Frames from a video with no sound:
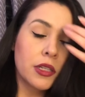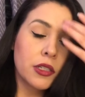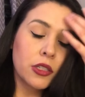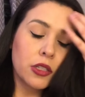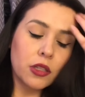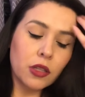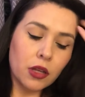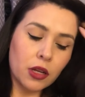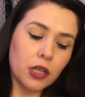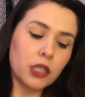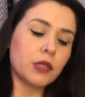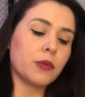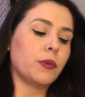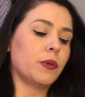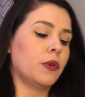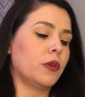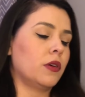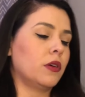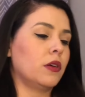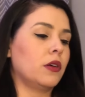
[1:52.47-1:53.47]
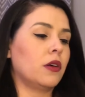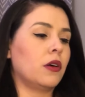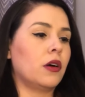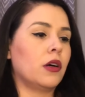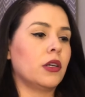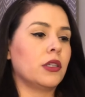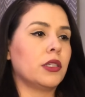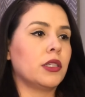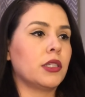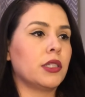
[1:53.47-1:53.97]
to the hospital
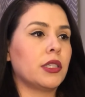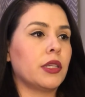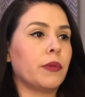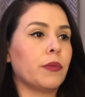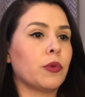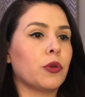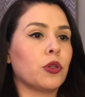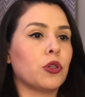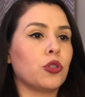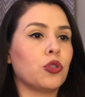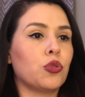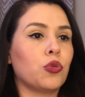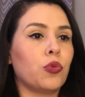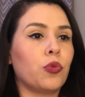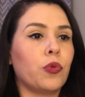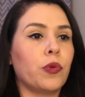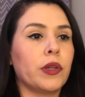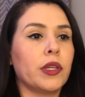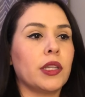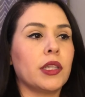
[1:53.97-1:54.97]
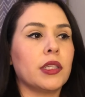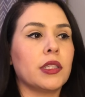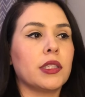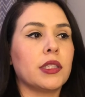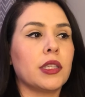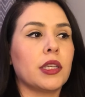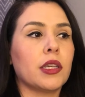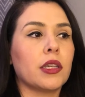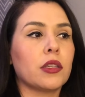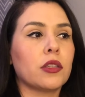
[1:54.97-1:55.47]
on December
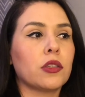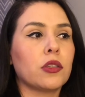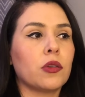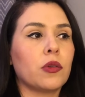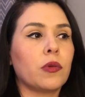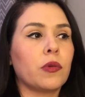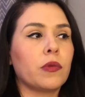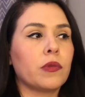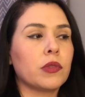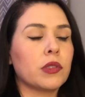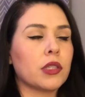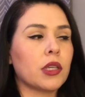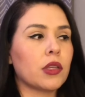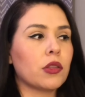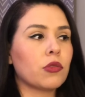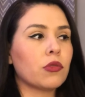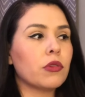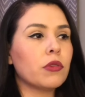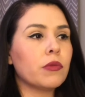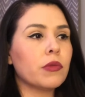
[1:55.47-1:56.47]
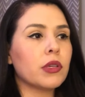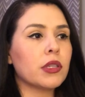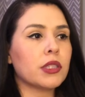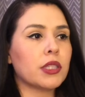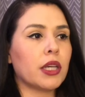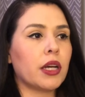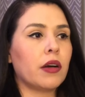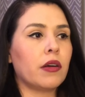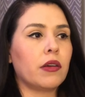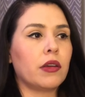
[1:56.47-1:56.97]
26th. So it was like 3 weeks
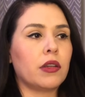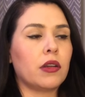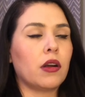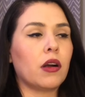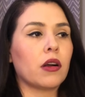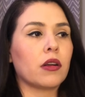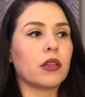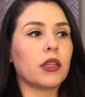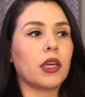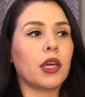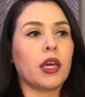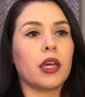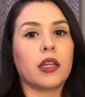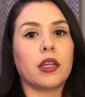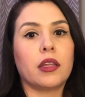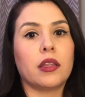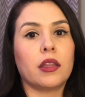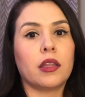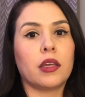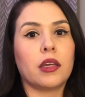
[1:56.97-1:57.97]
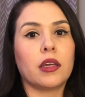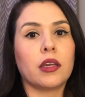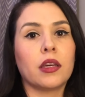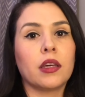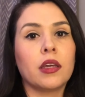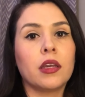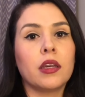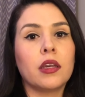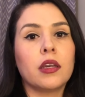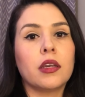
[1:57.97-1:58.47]
out and hardly anything.
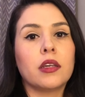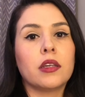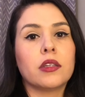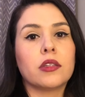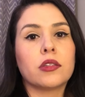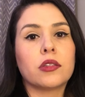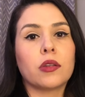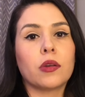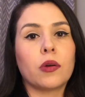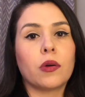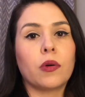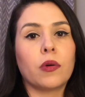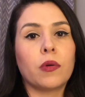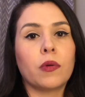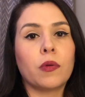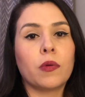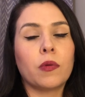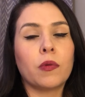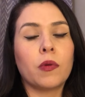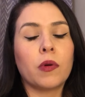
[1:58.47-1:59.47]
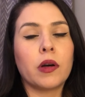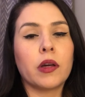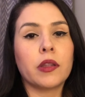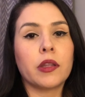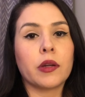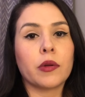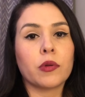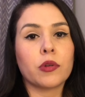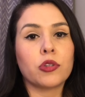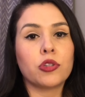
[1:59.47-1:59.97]
So
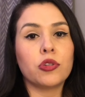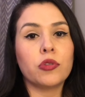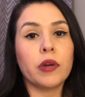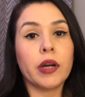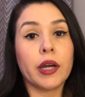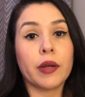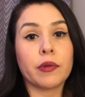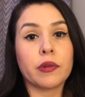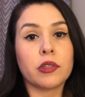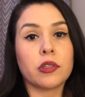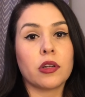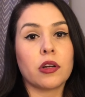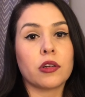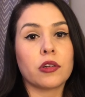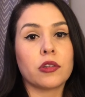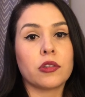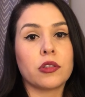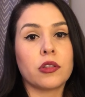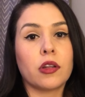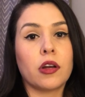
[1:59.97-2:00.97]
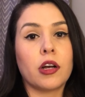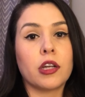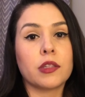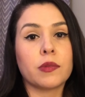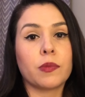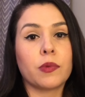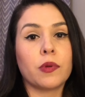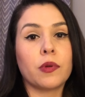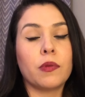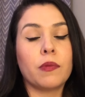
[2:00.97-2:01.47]
there were 2 high-risk doctors in the
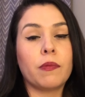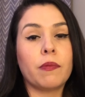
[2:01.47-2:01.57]
hospital.